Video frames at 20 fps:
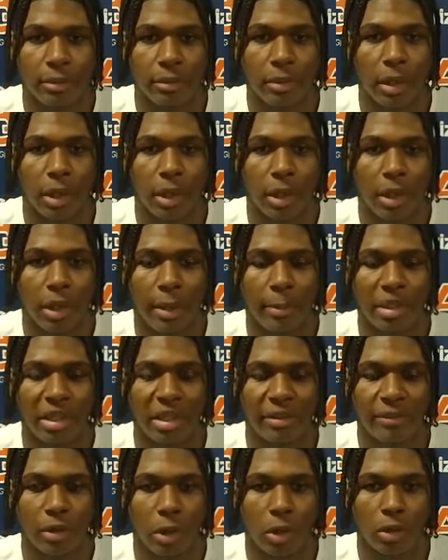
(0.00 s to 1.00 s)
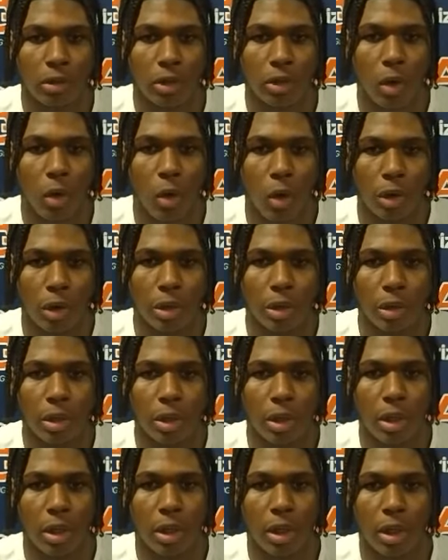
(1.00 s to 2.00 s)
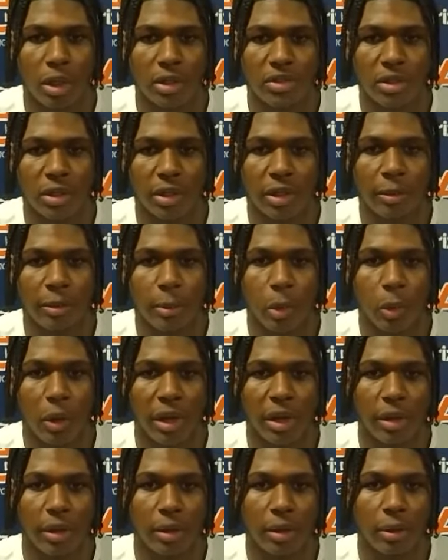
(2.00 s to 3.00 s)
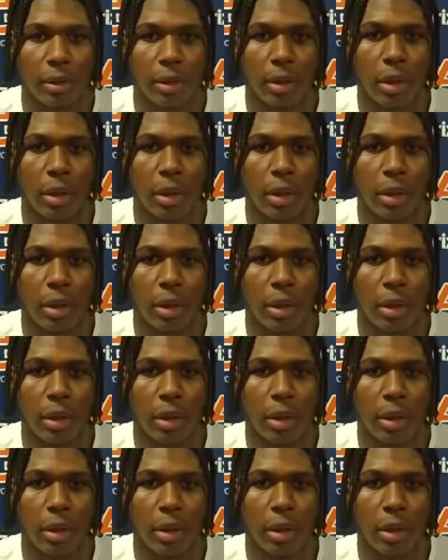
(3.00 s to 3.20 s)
I believe the corner took him away,